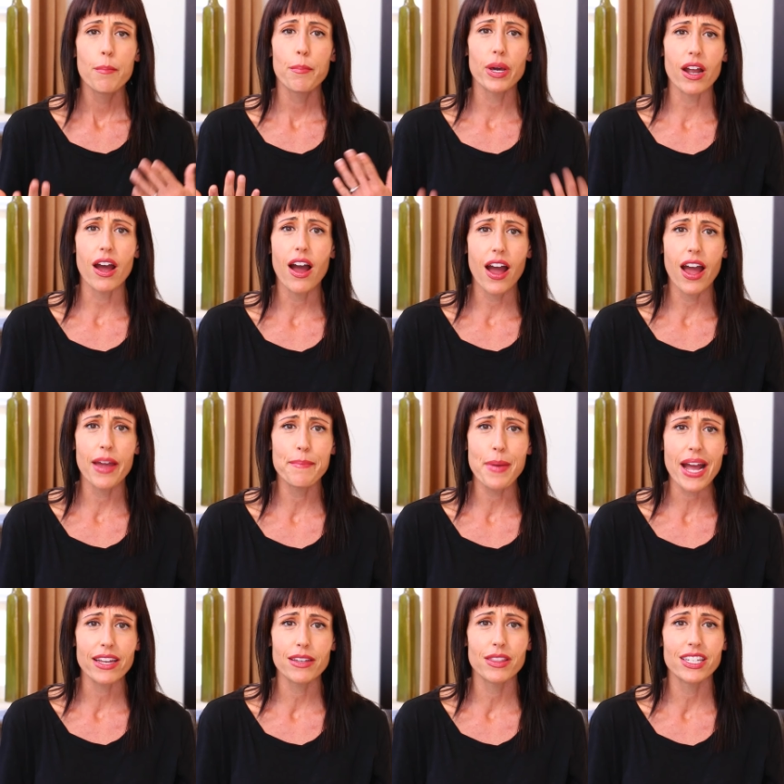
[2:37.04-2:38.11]
But
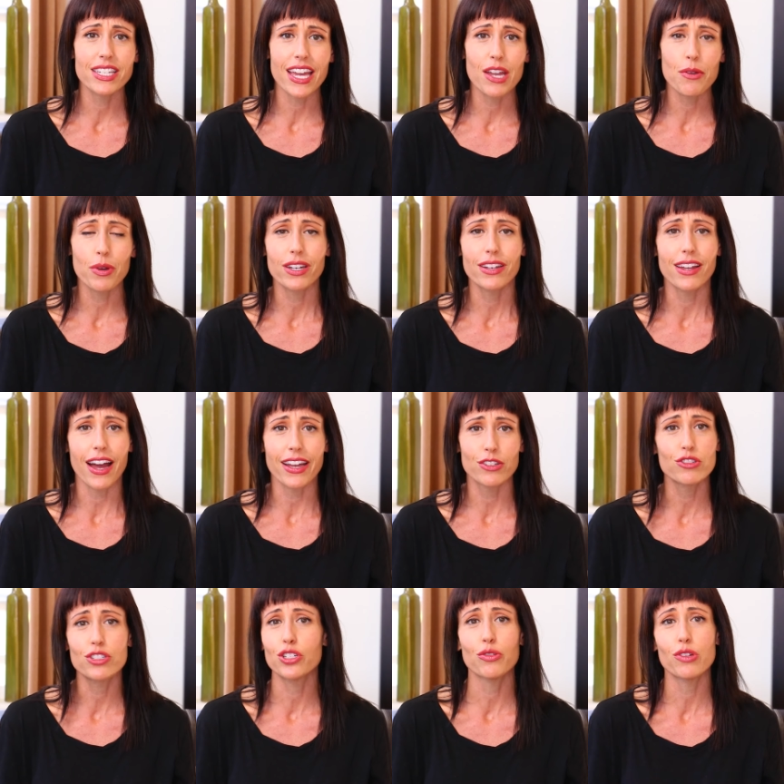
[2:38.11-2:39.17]
back in the day when I
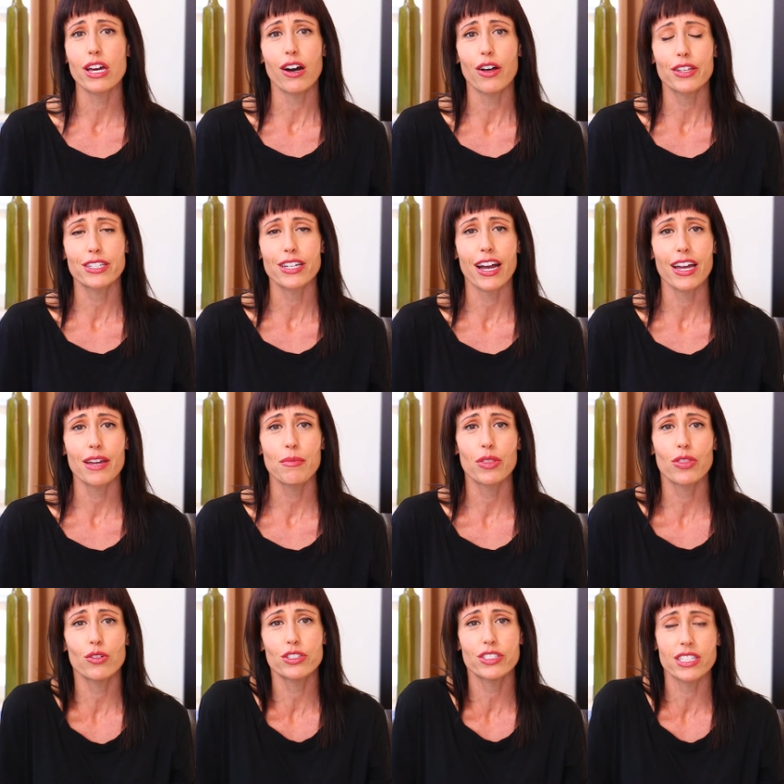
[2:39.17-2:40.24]
used to do that all the time,
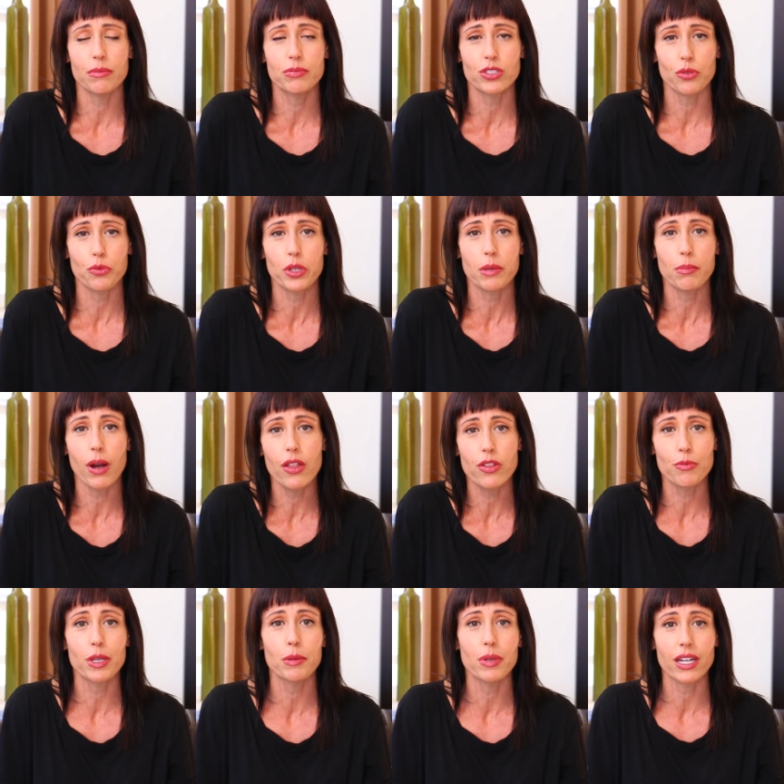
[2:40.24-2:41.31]
those steps don't really
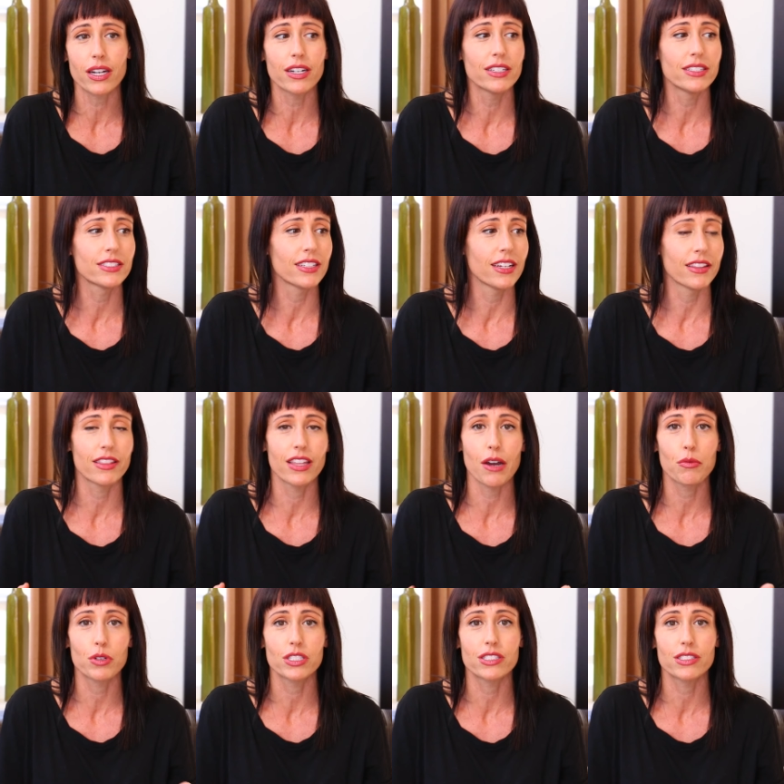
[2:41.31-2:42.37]
bother me because
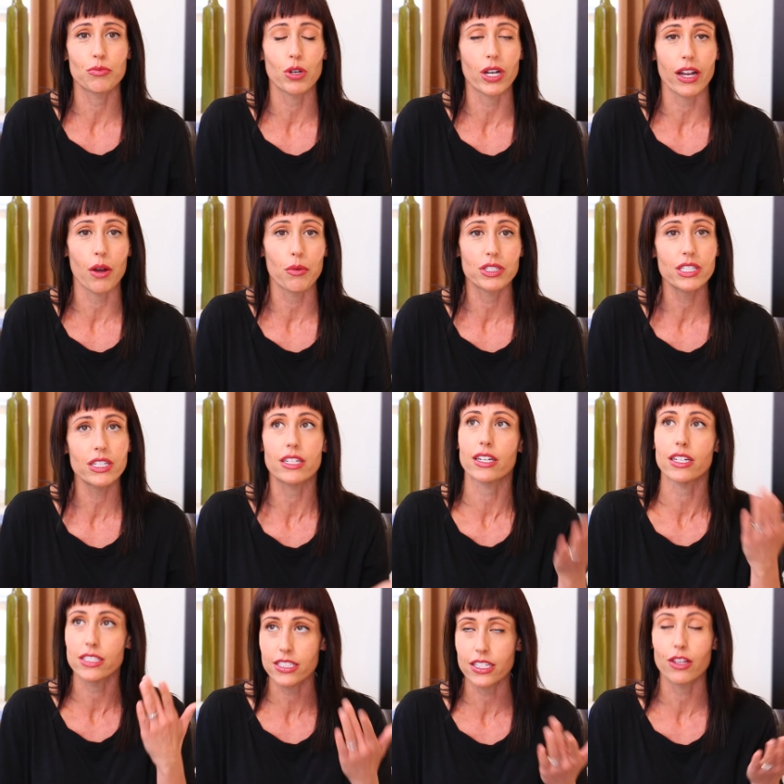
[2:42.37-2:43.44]
that was what I always
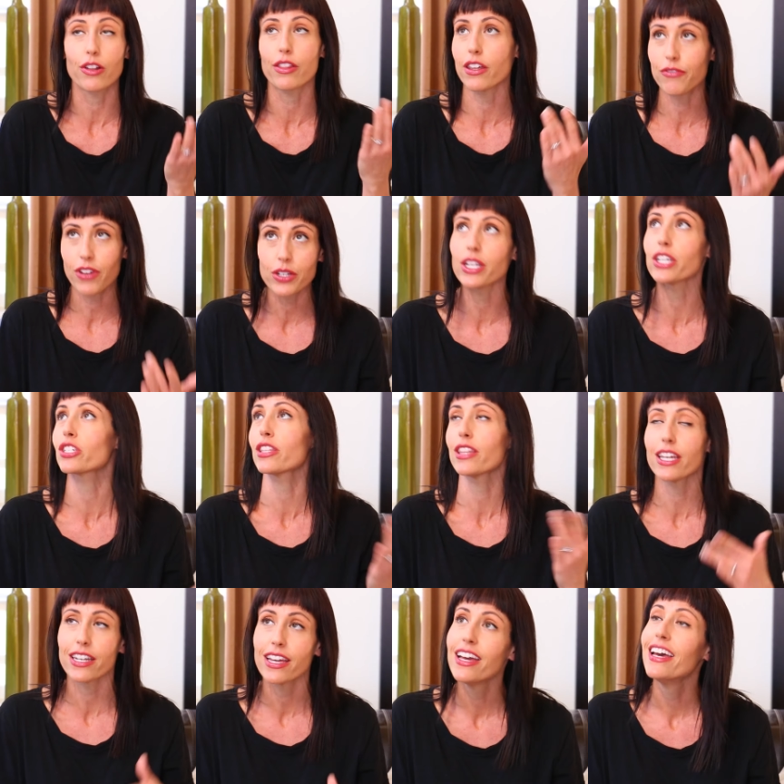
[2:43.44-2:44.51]
did: concealer, then foundation,
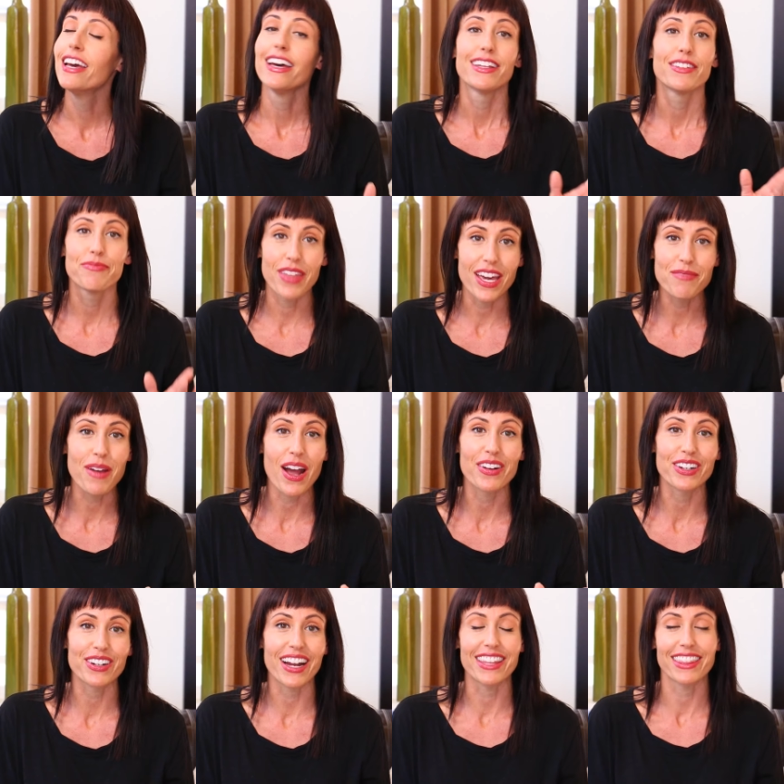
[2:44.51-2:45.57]
then
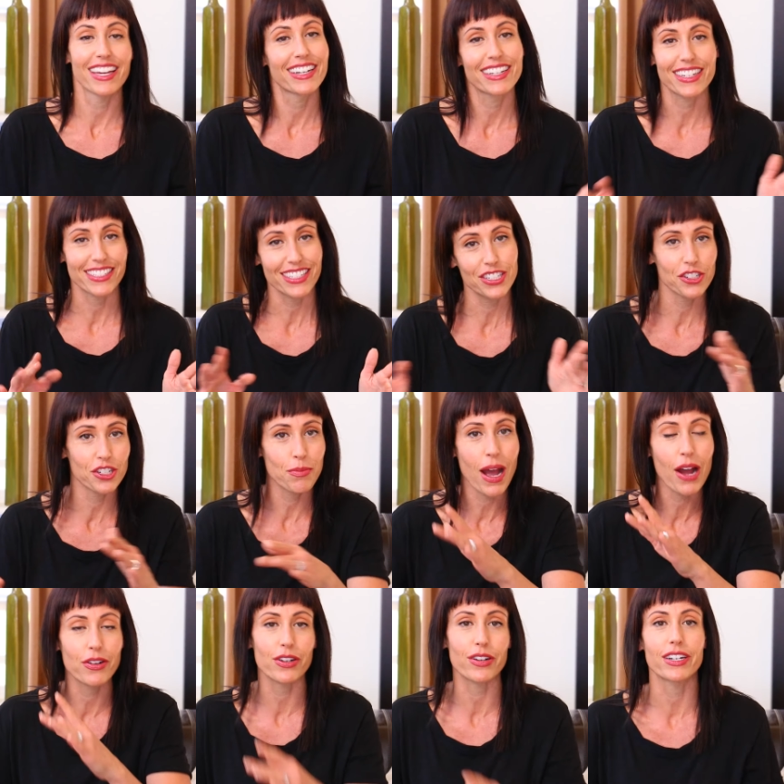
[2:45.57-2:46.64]
powder, and then continue to
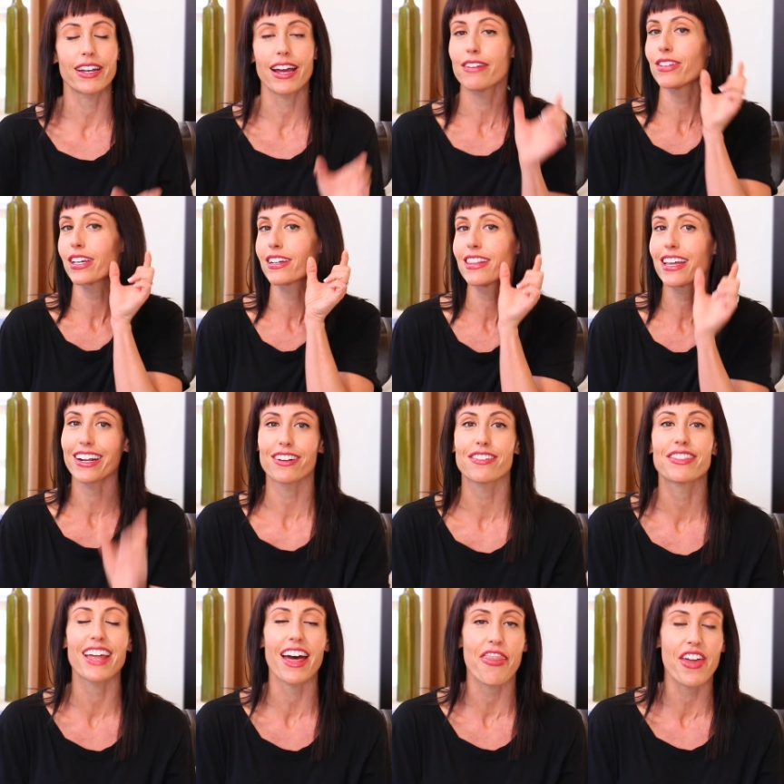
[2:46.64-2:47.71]
powder and have like a layer
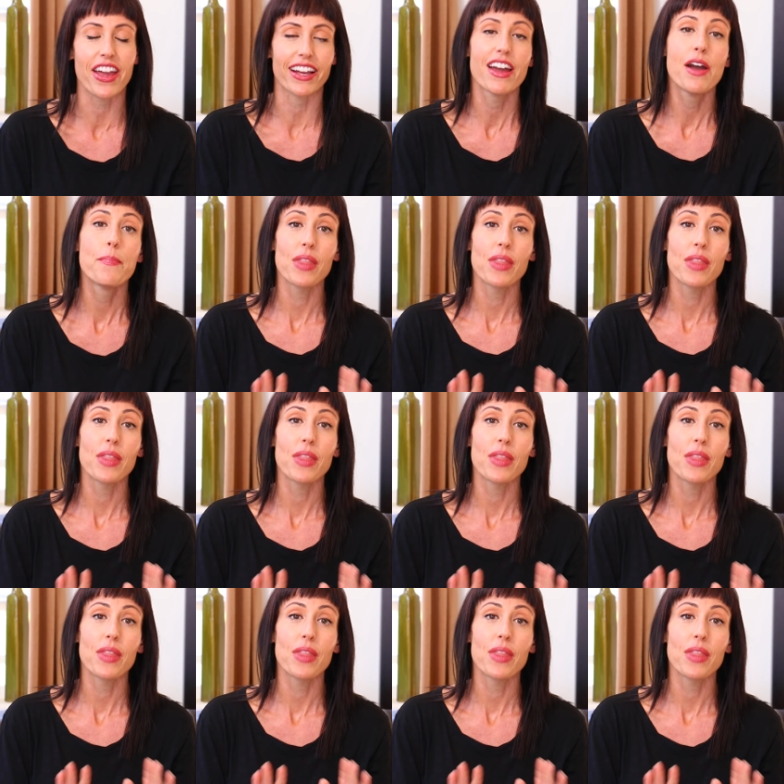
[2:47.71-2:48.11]
of that thick.